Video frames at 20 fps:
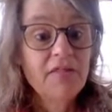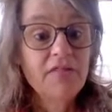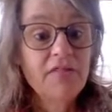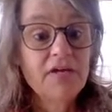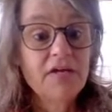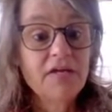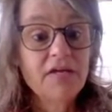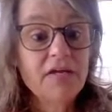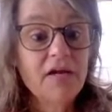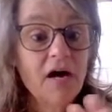
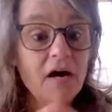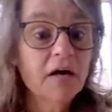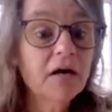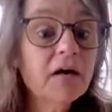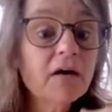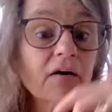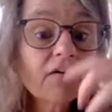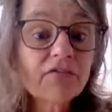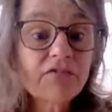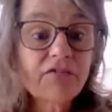The
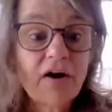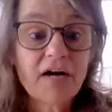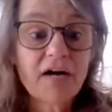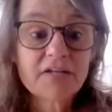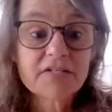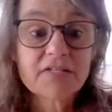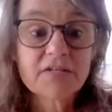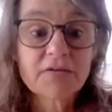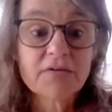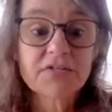younger
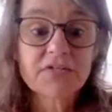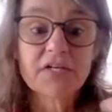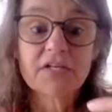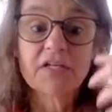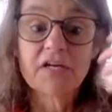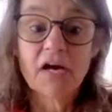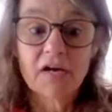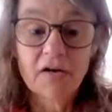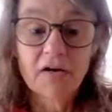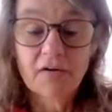fossils
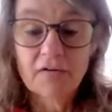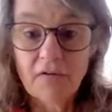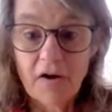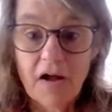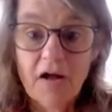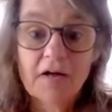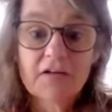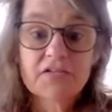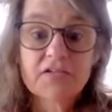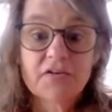and younger
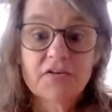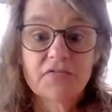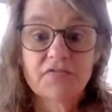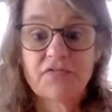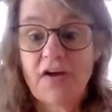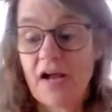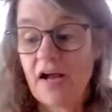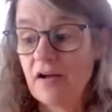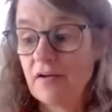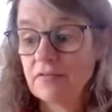rocks are
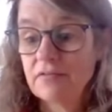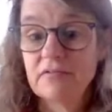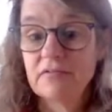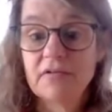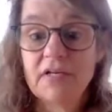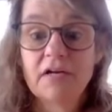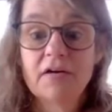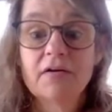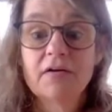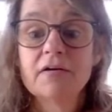found
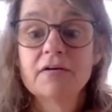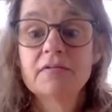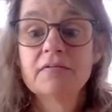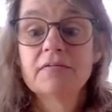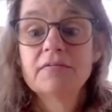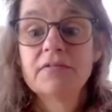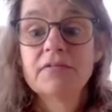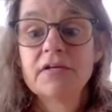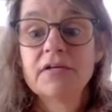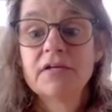
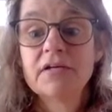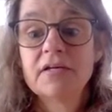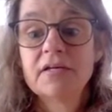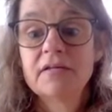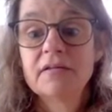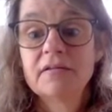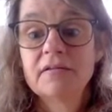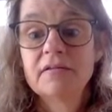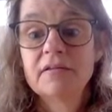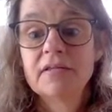near
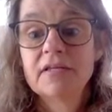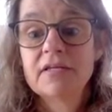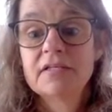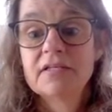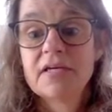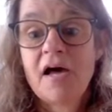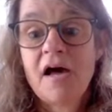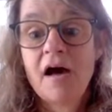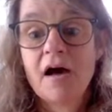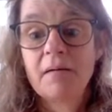
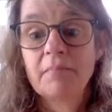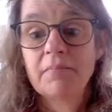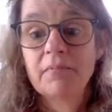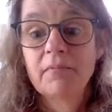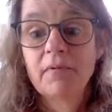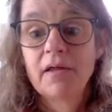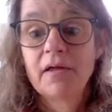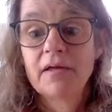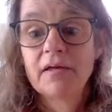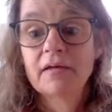the top,
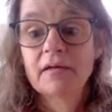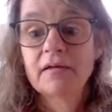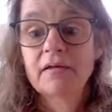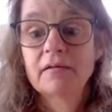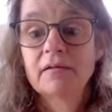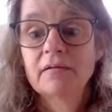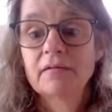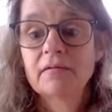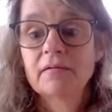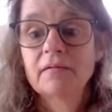
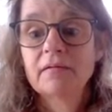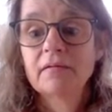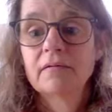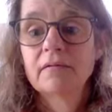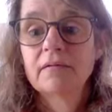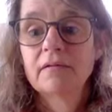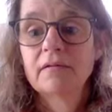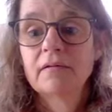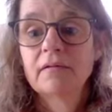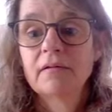
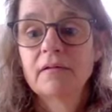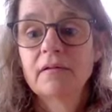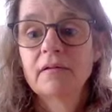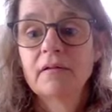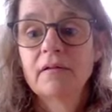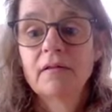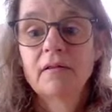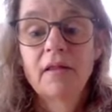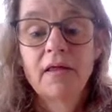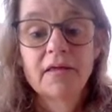
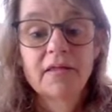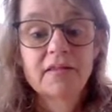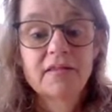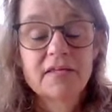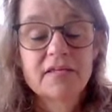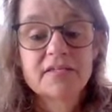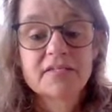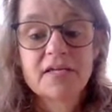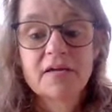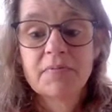like
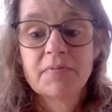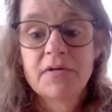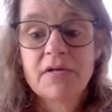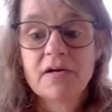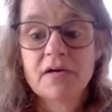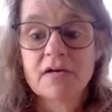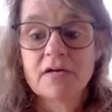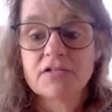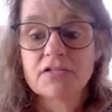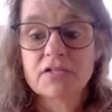these up
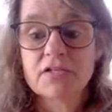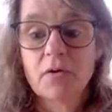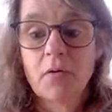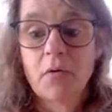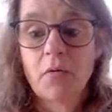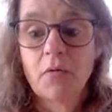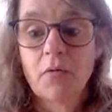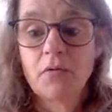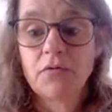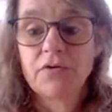here.
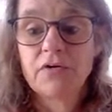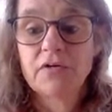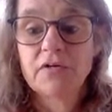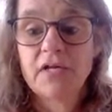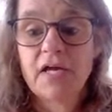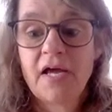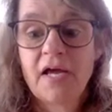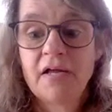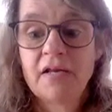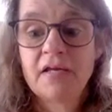So older
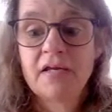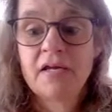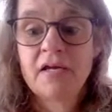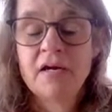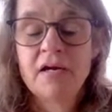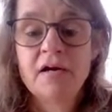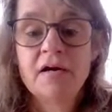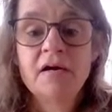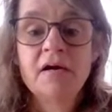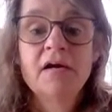down
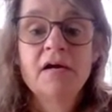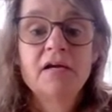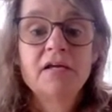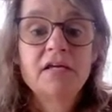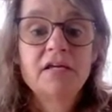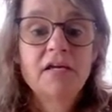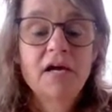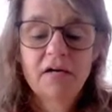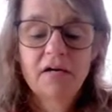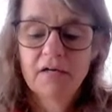here,
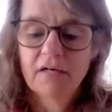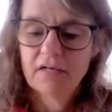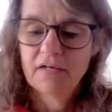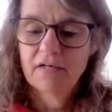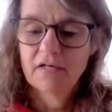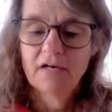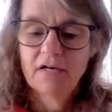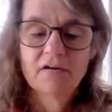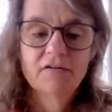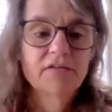
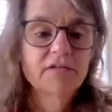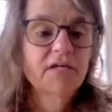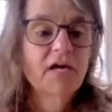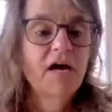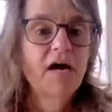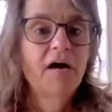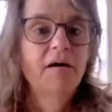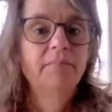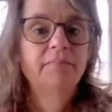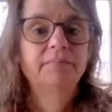younger near the
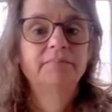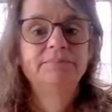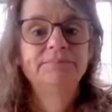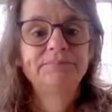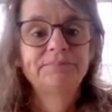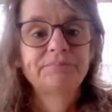top.